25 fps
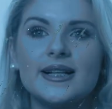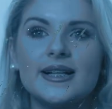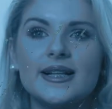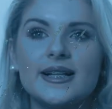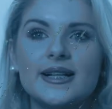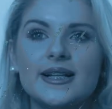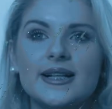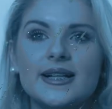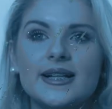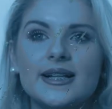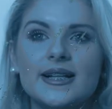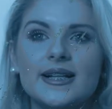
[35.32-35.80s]

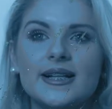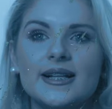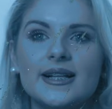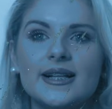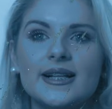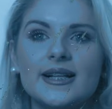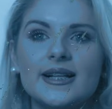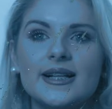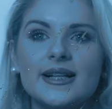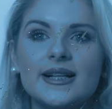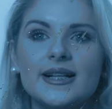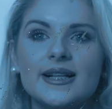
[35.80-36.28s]

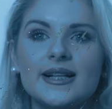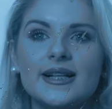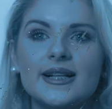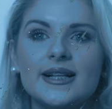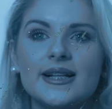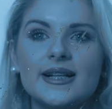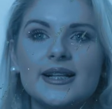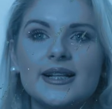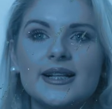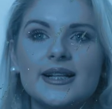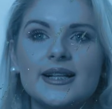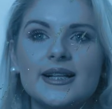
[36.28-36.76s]

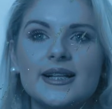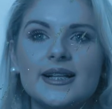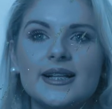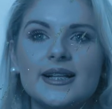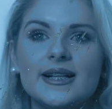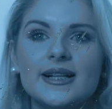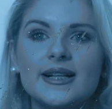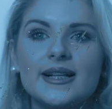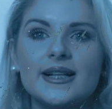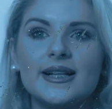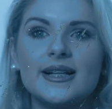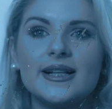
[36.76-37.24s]

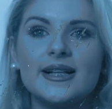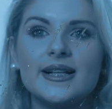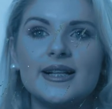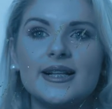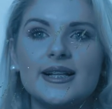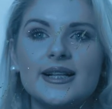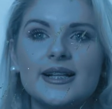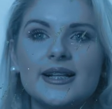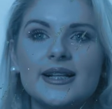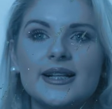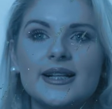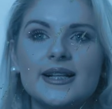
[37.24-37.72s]

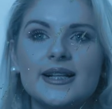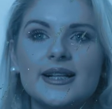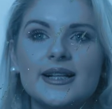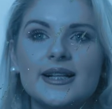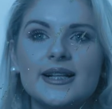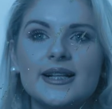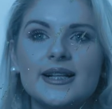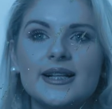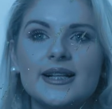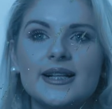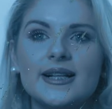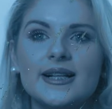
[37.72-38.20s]

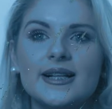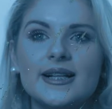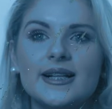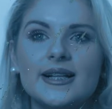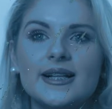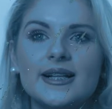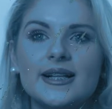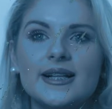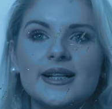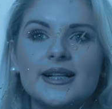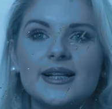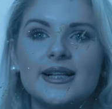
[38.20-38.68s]
(no one is talking)